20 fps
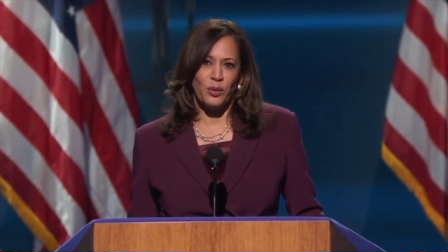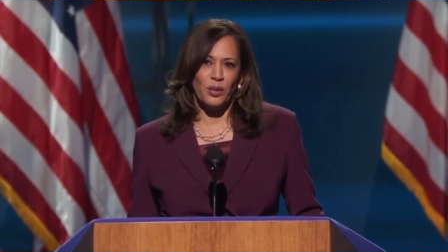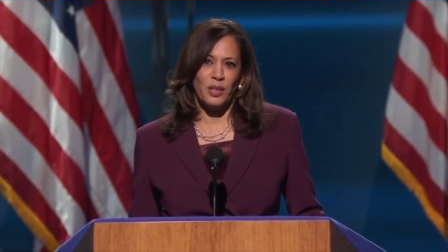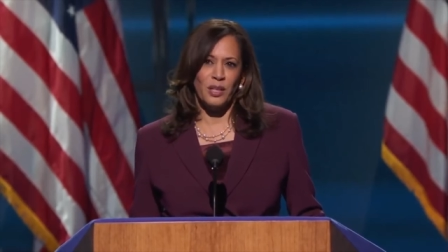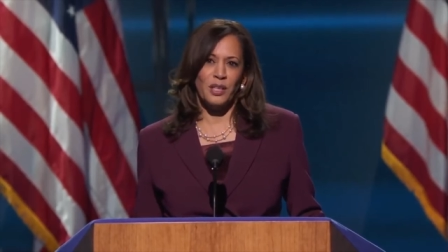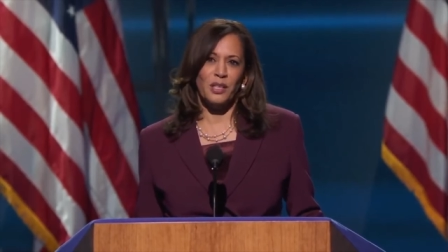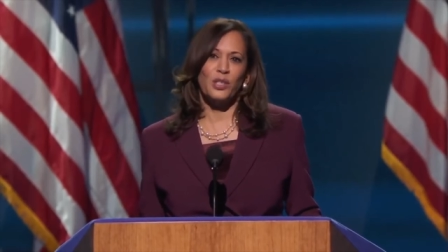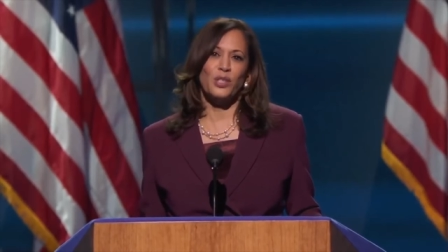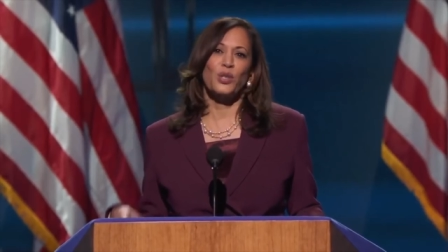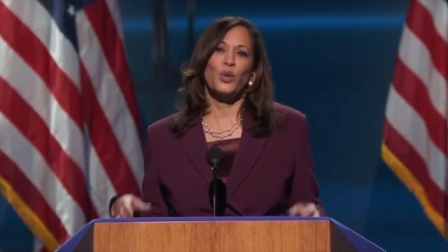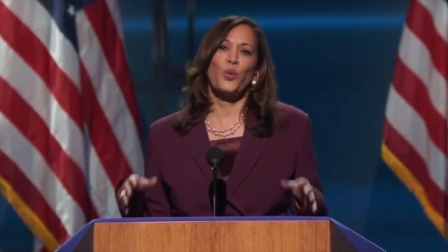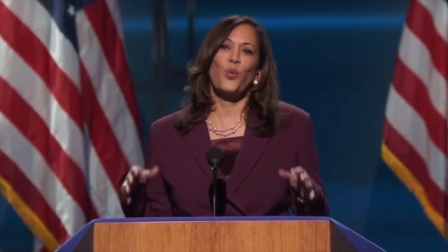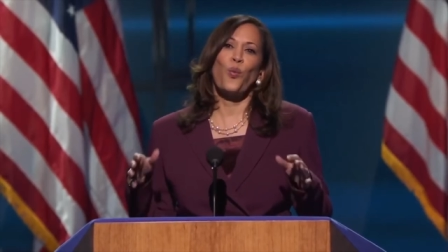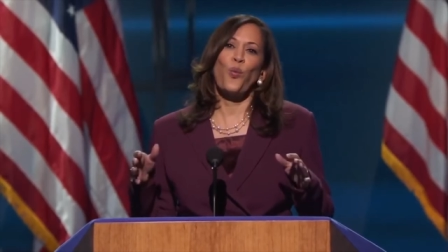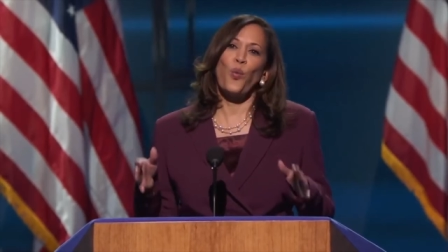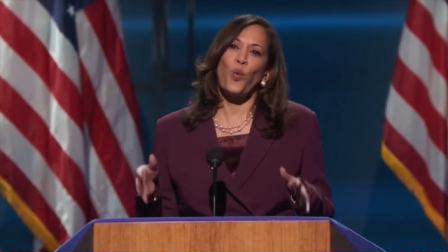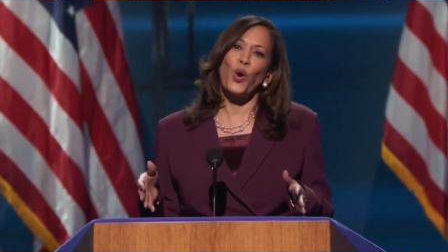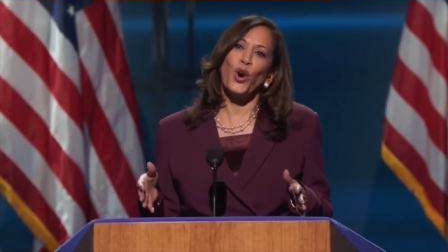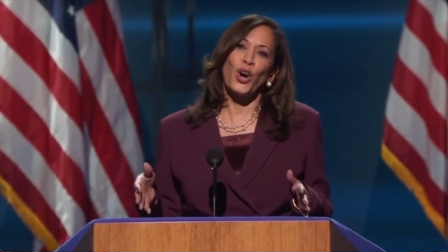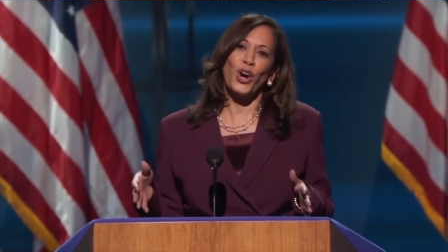is the
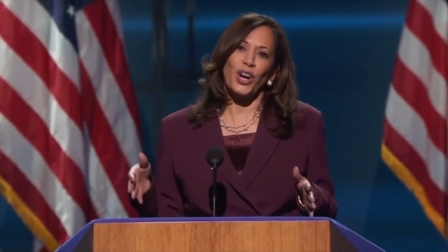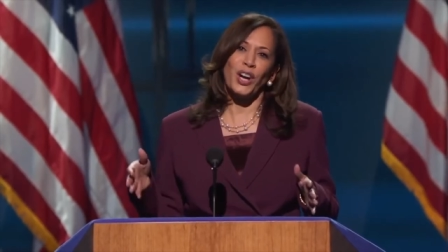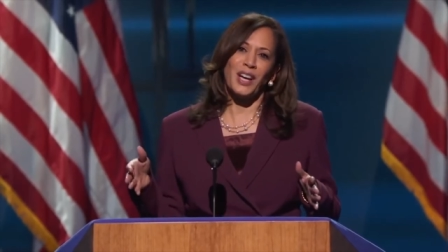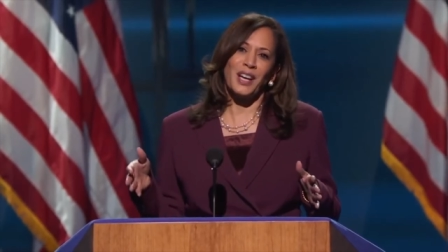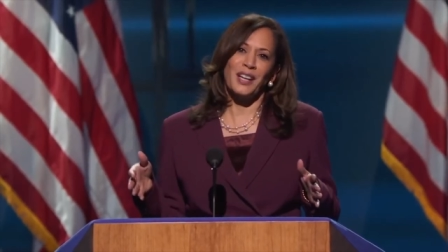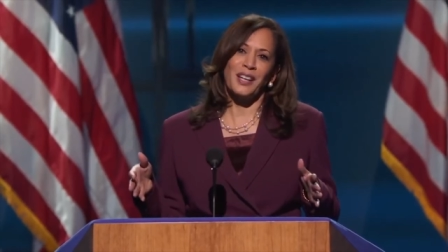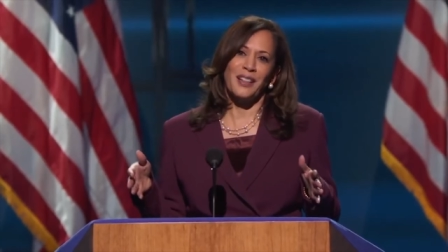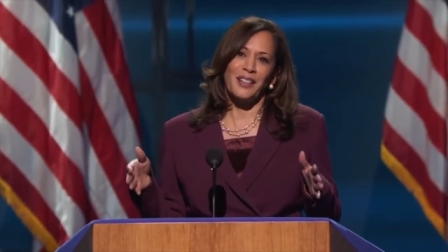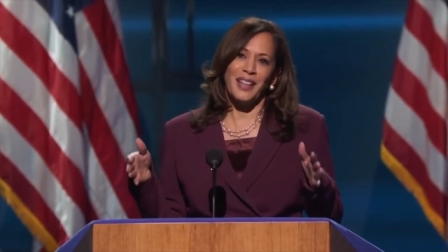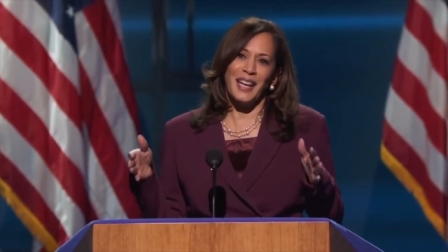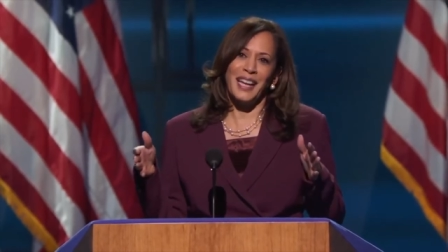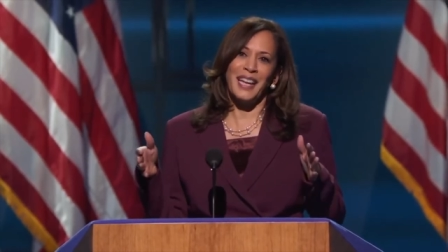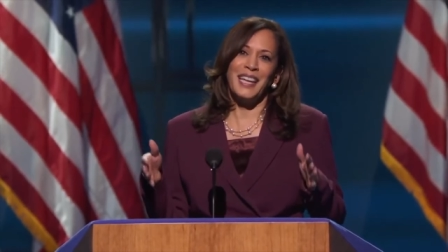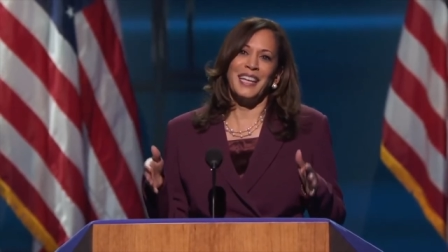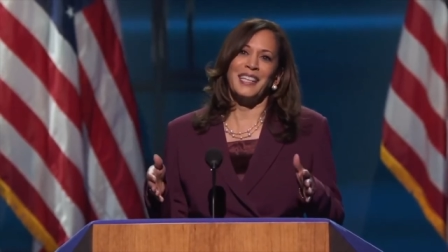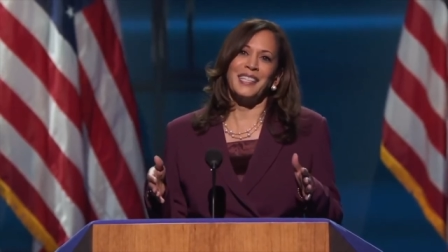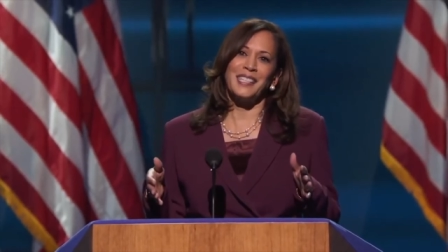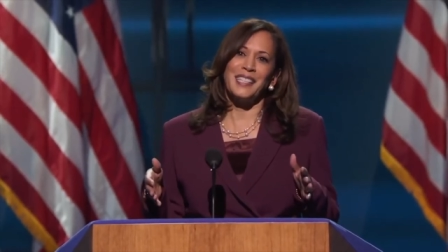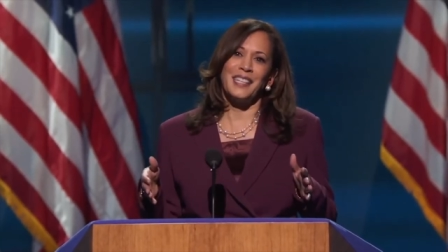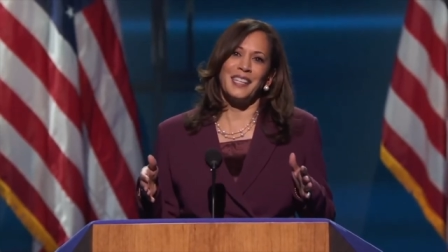work that he
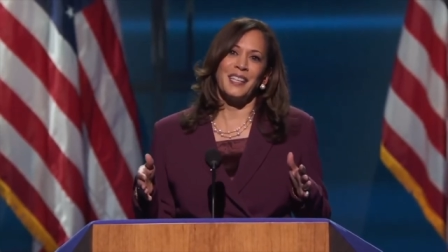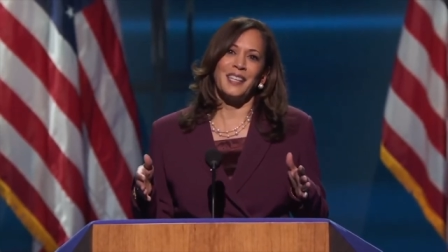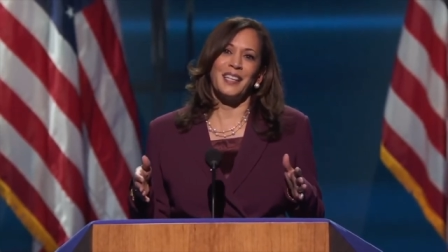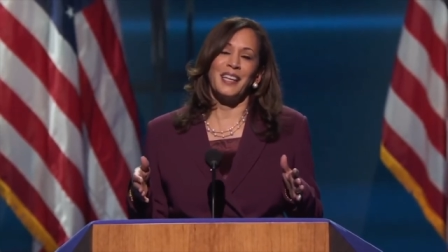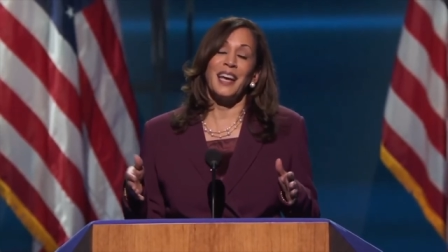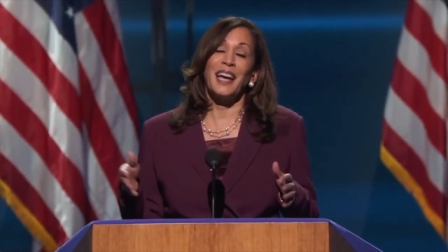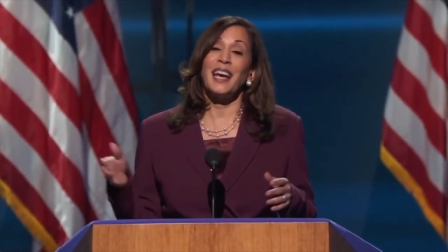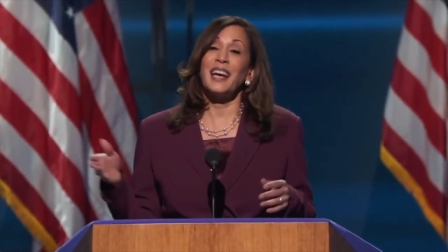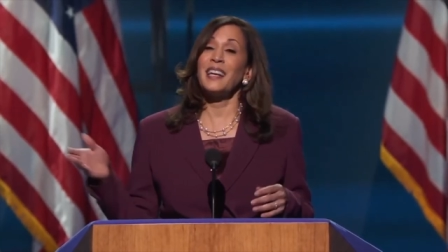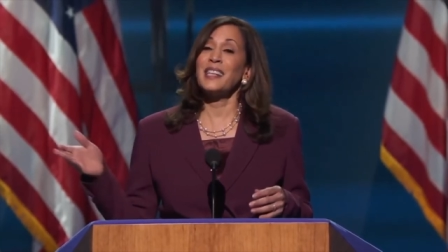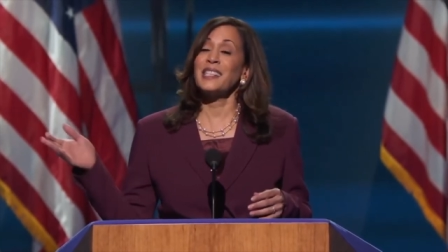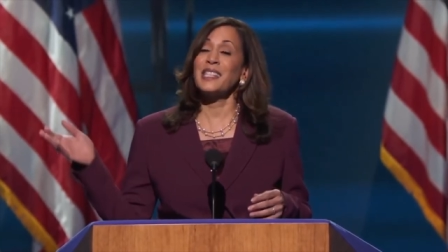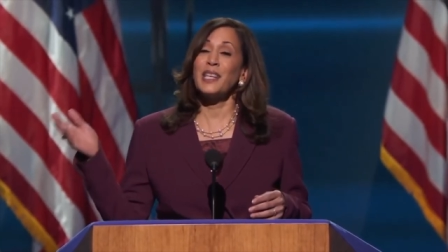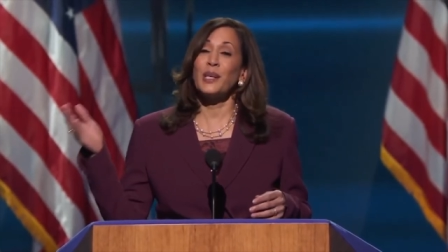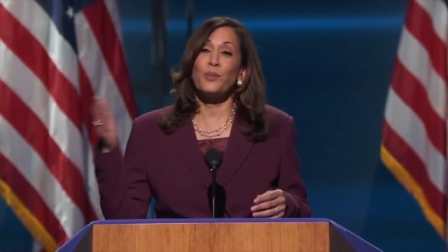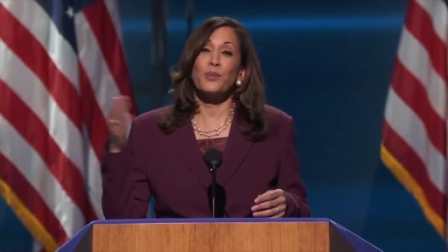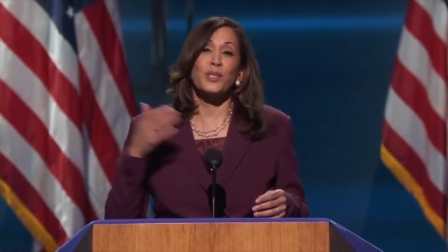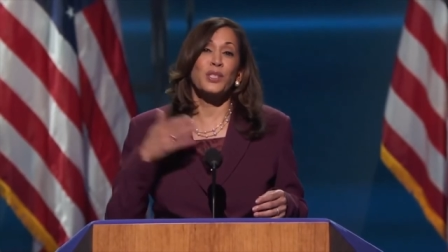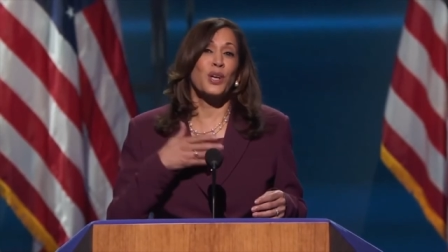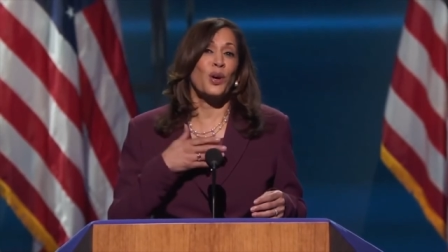did as he
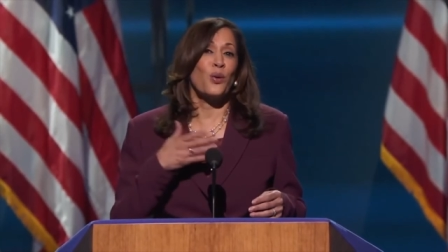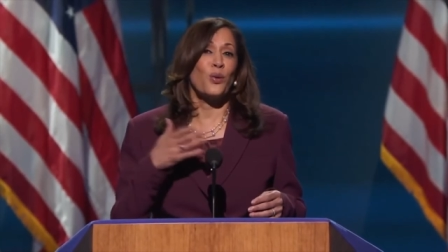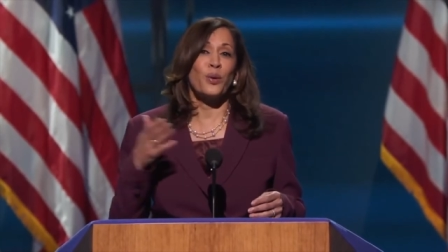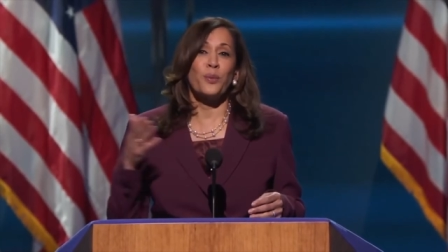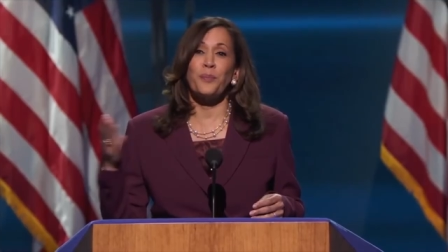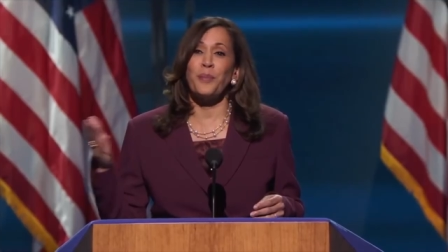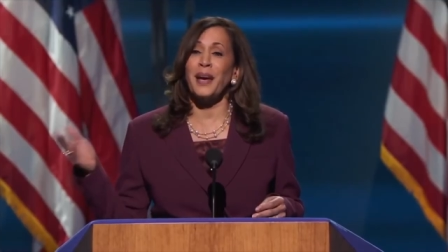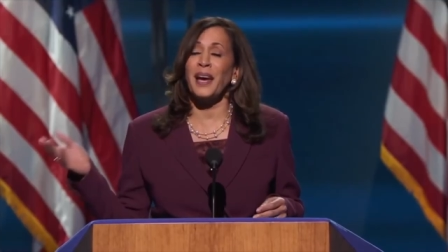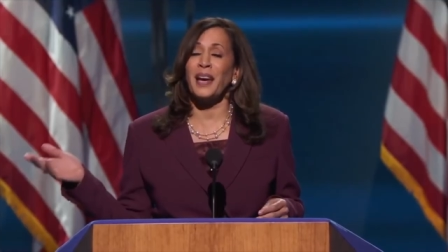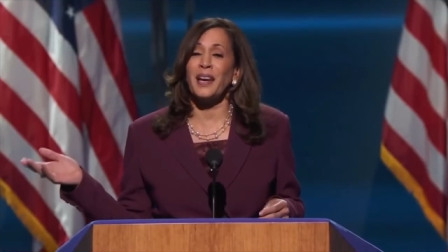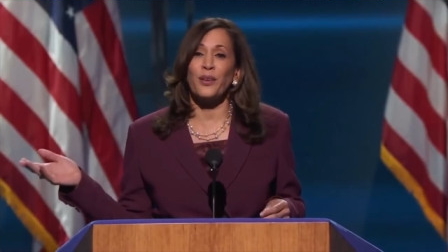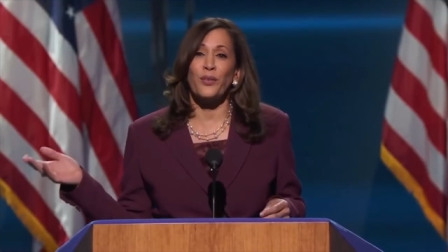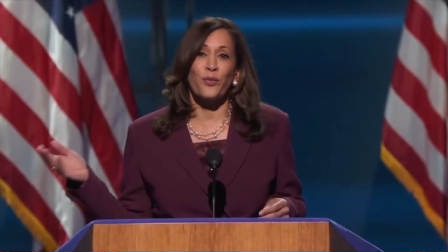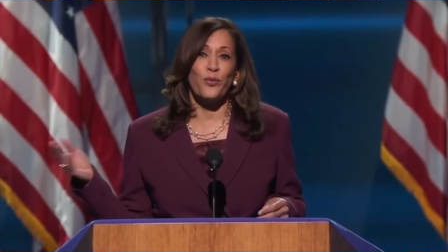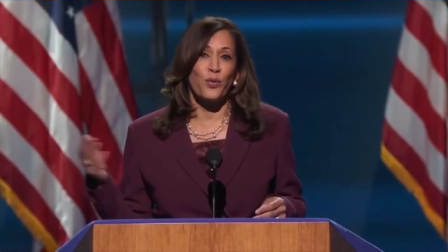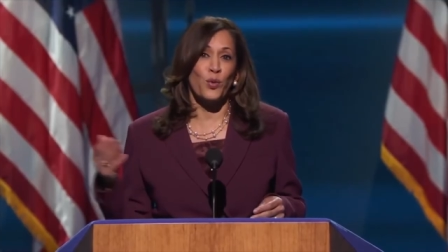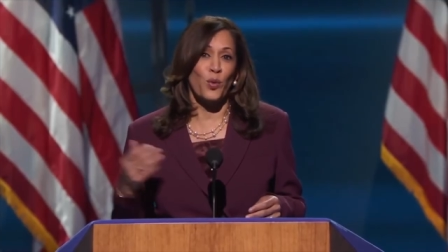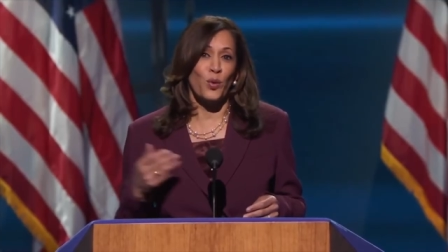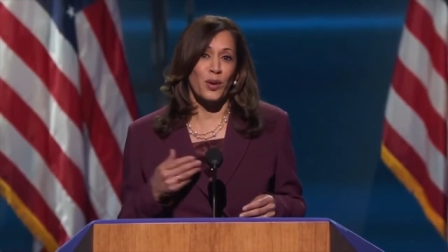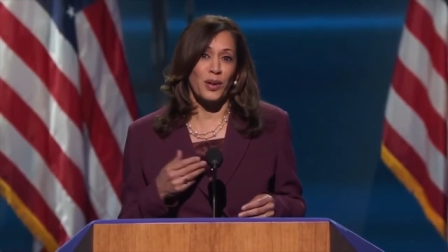was going back and
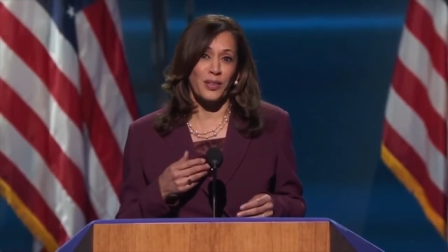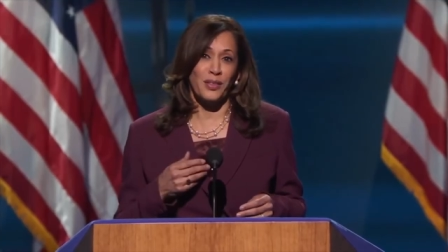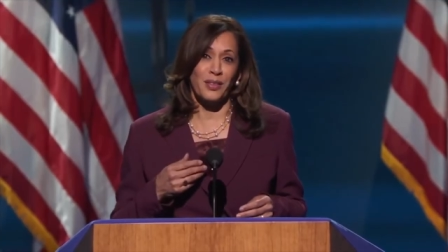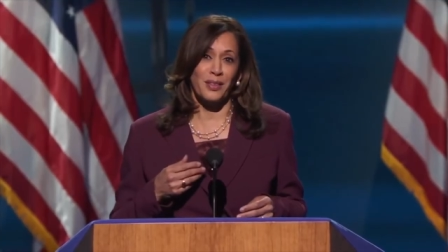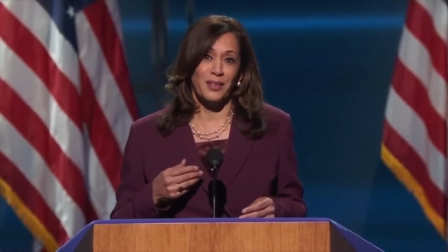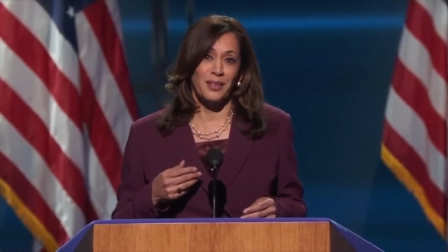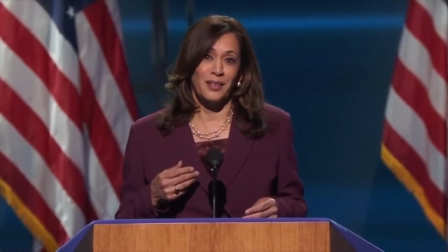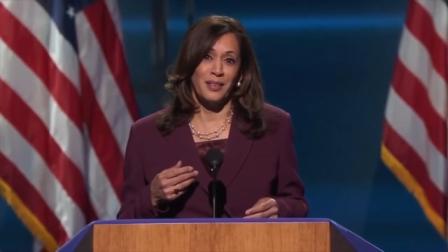forth.